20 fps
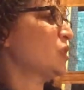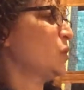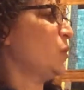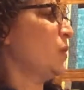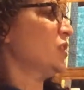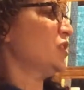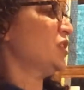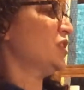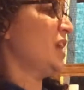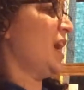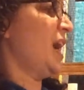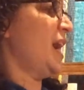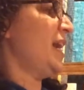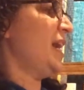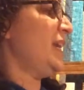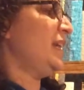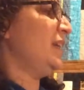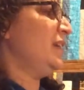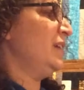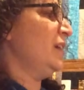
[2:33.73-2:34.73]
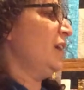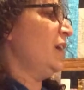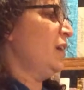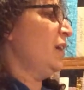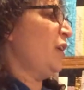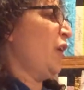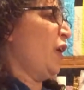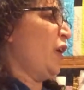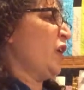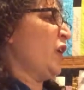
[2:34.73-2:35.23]
squish tight,
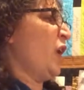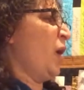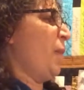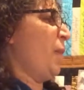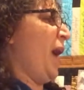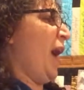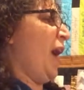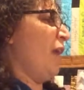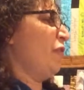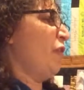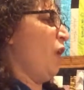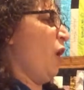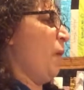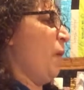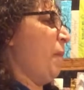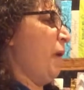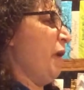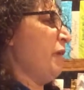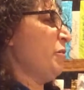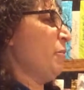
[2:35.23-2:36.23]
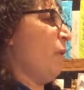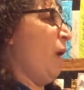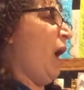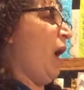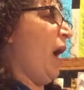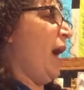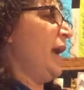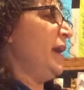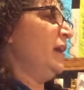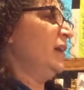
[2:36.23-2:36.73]
your mouth opens
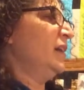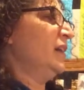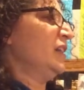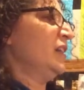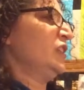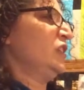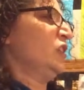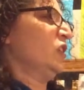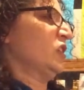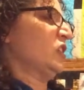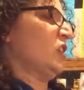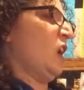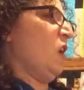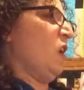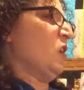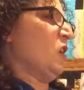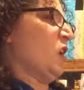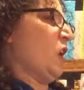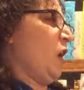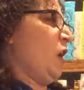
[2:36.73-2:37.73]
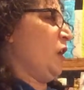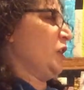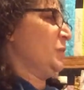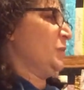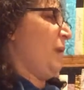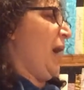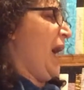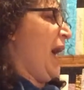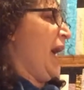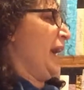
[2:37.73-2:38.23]
wide, your tongue curls
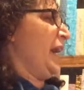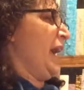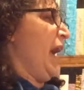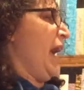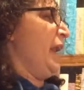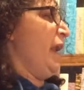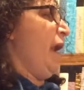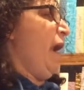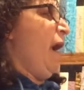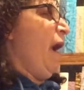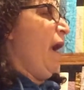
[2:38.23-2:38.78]
back, and